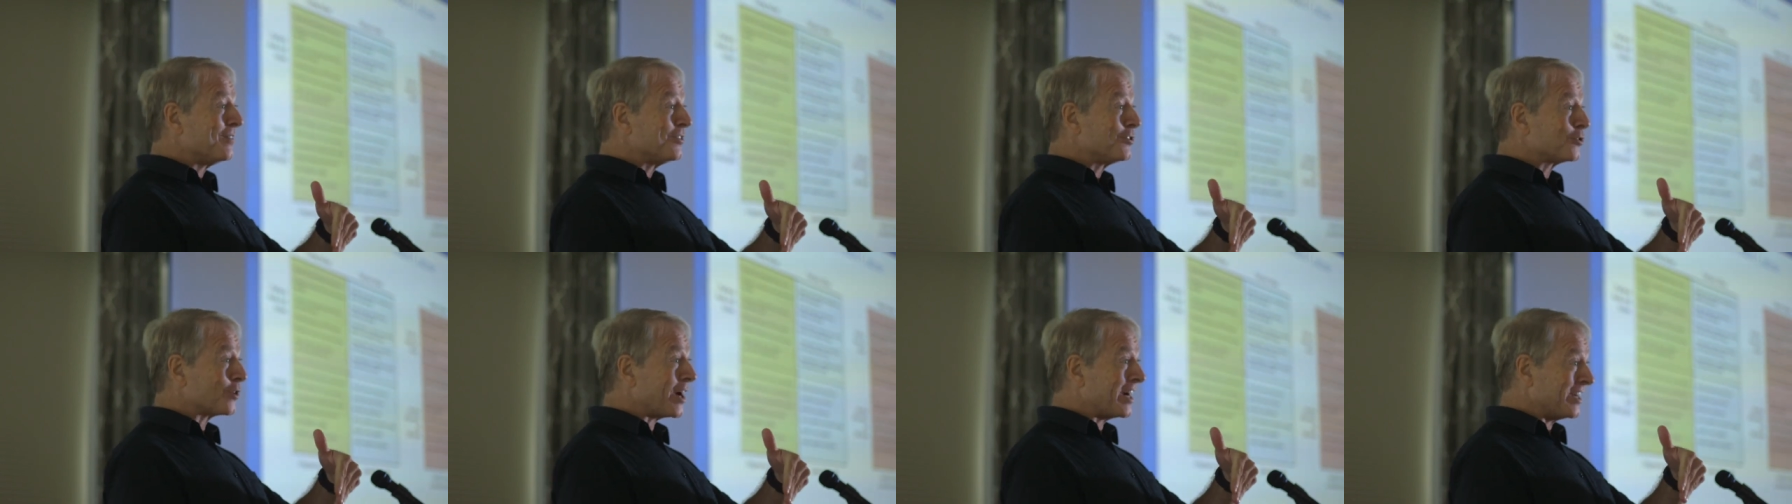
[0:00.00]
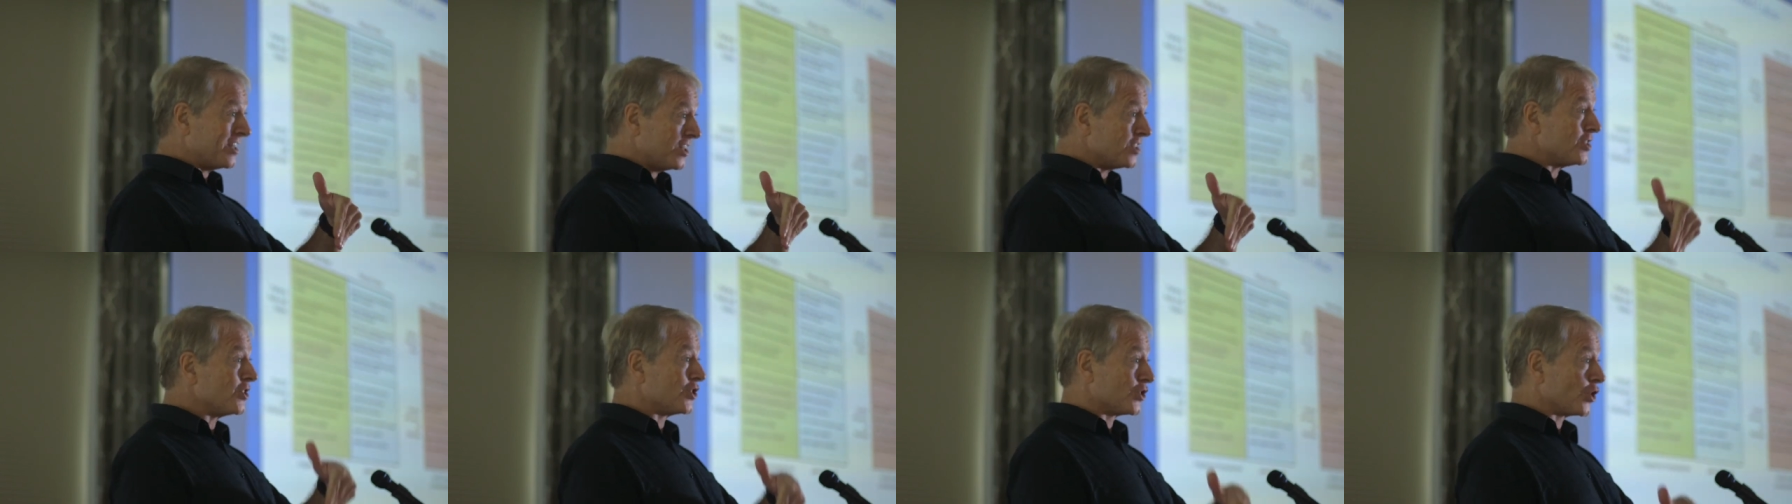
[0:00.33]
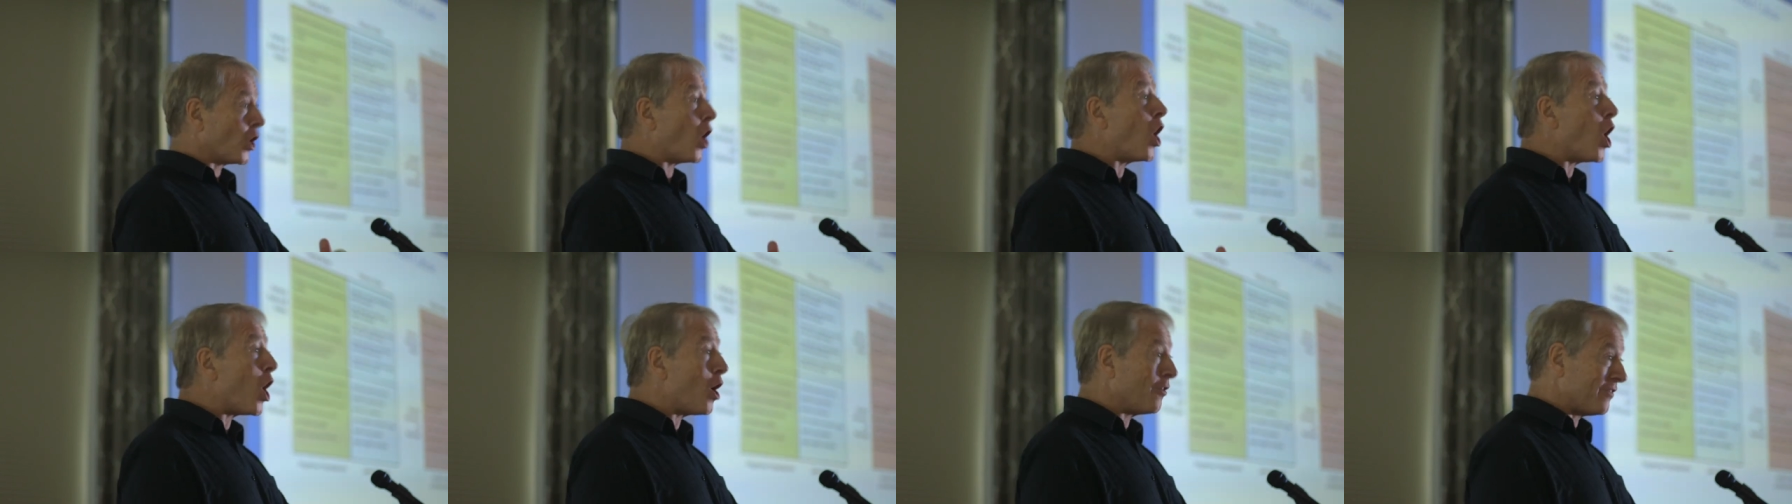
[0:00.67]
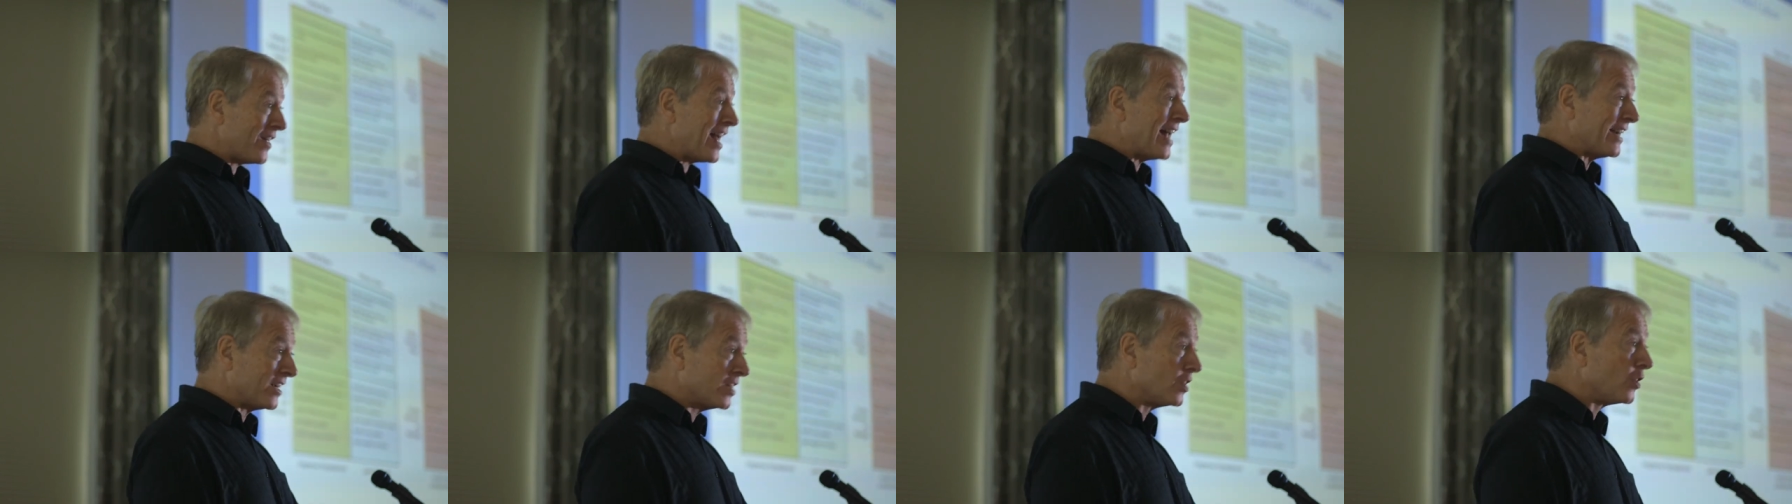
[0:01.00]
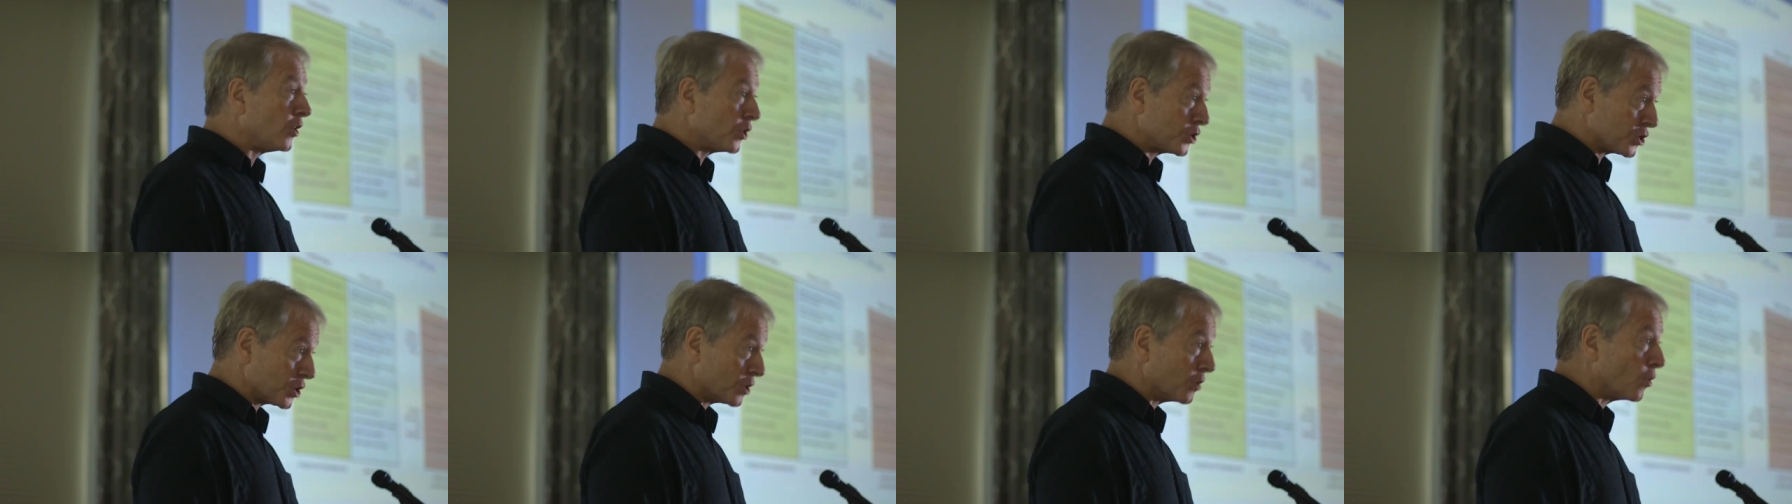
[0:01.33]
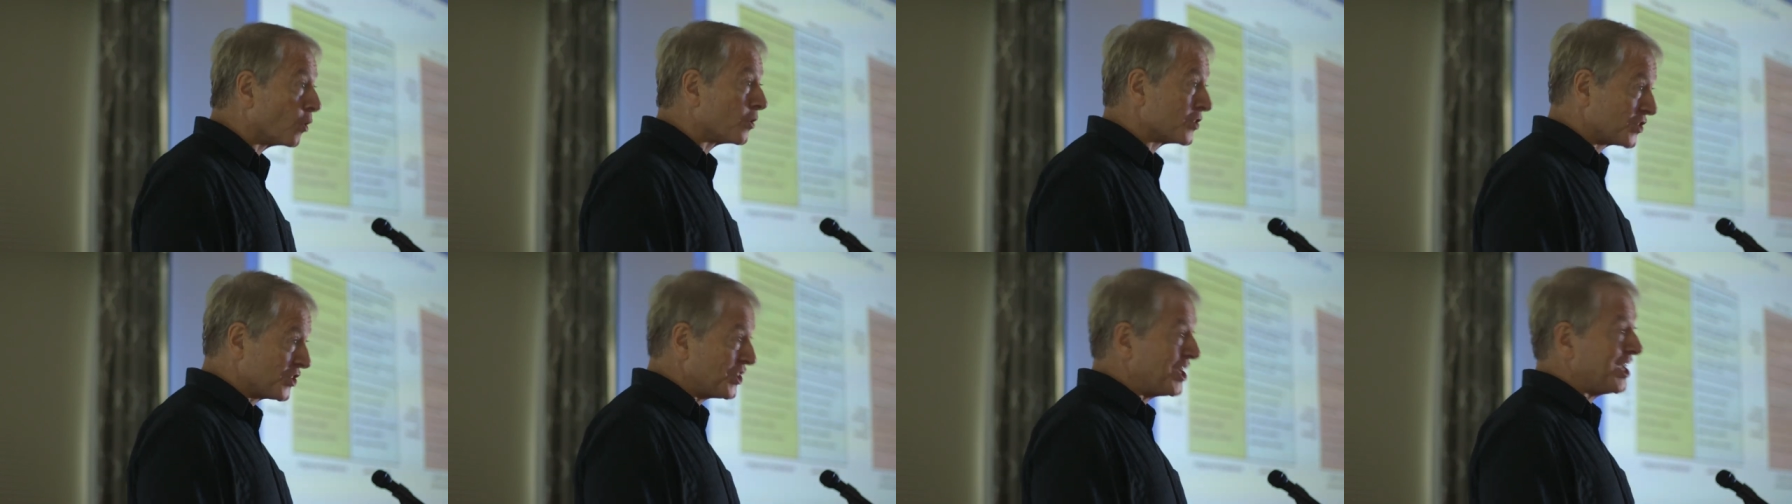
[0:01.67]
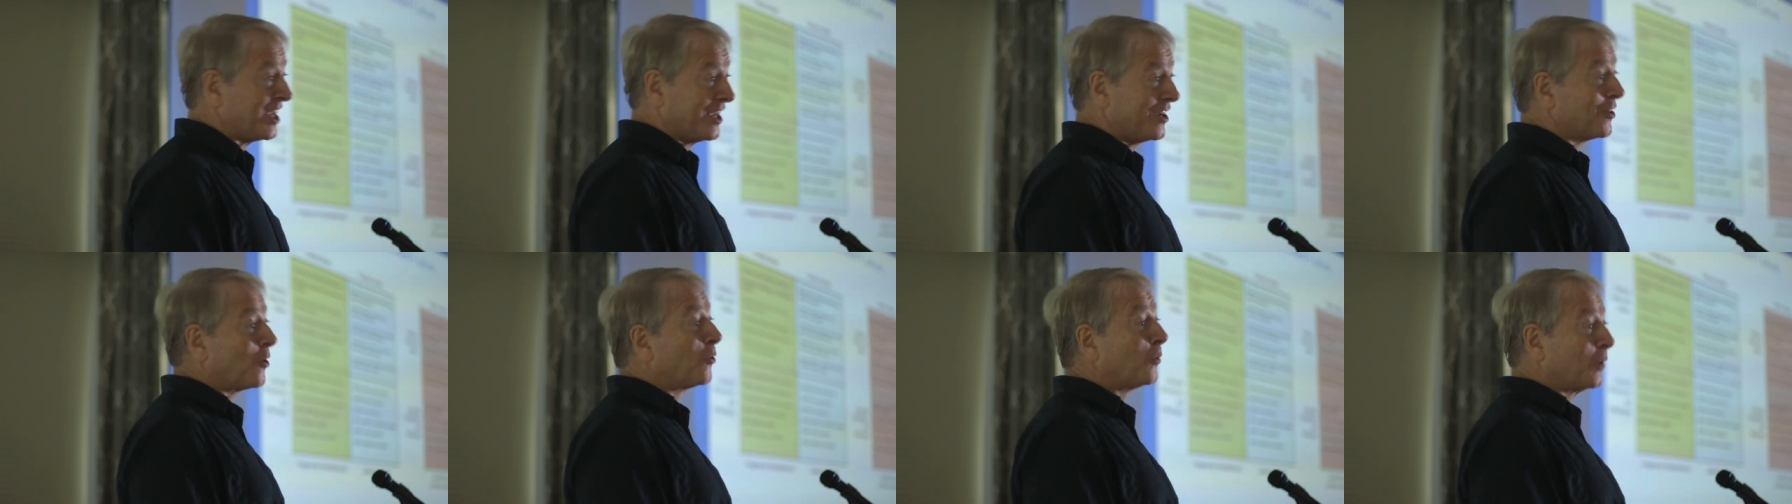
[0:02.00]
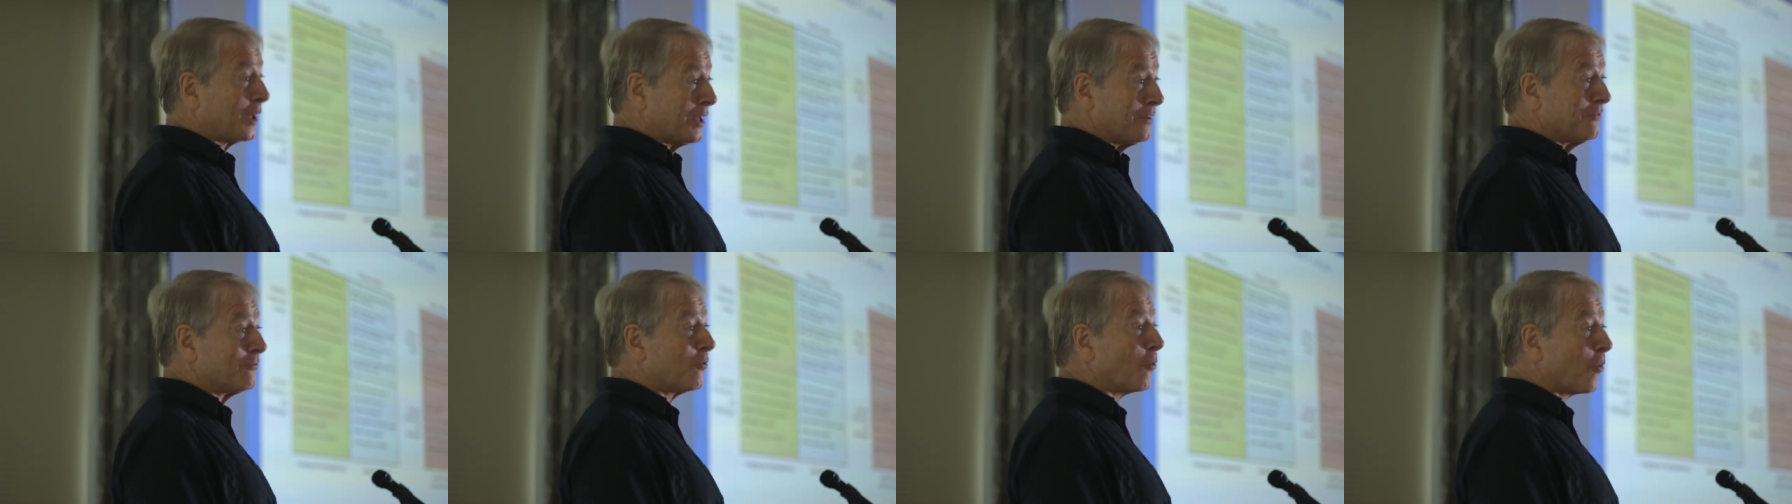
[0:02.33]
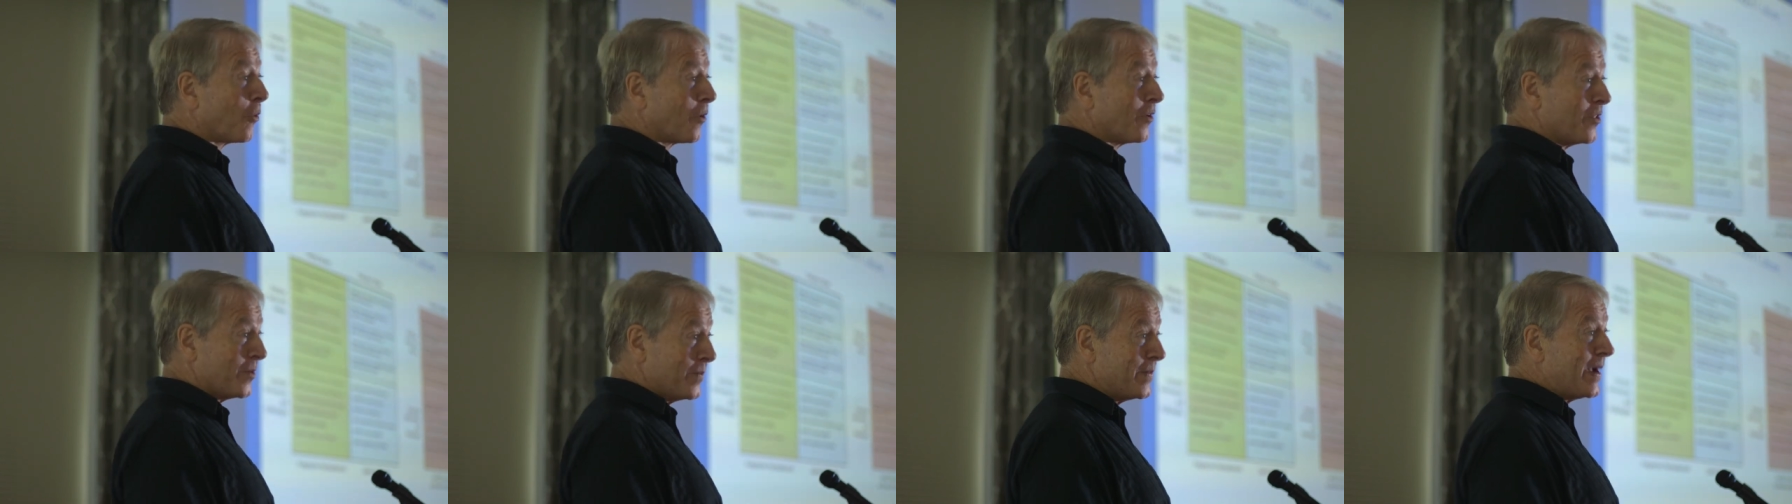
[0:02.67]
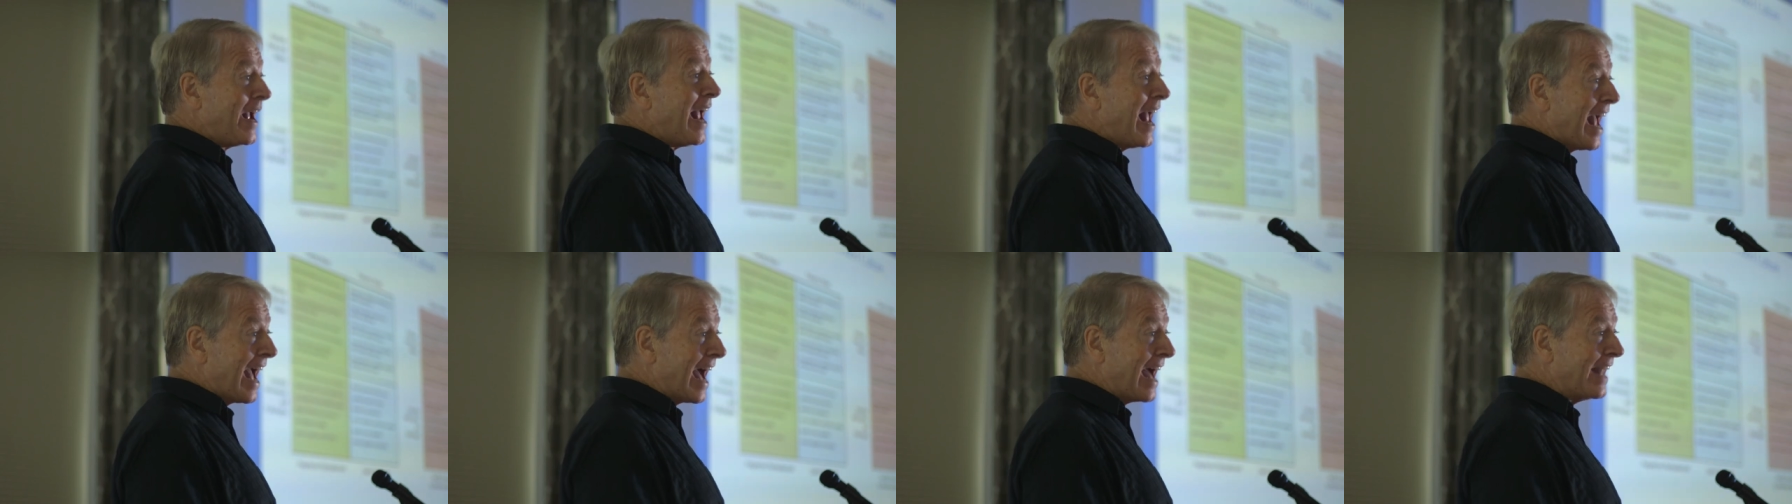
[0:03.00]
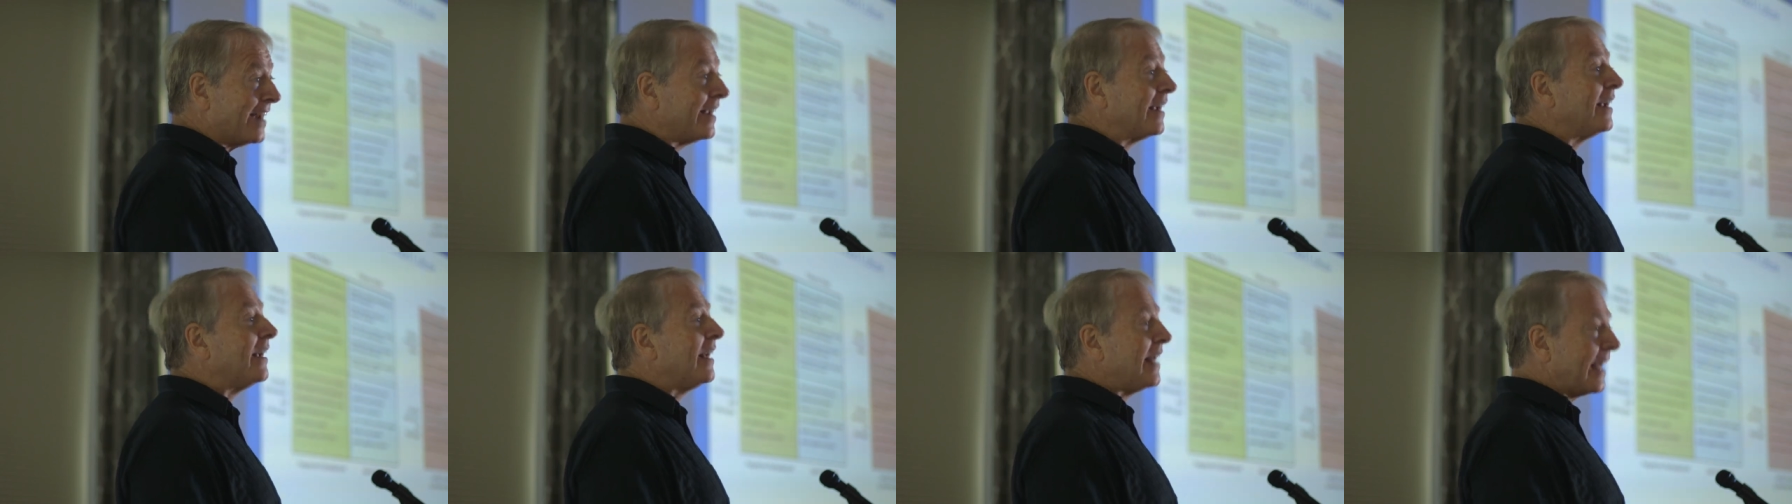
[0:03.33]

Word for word: trying to dissolve that culture or seeing it only for the bad.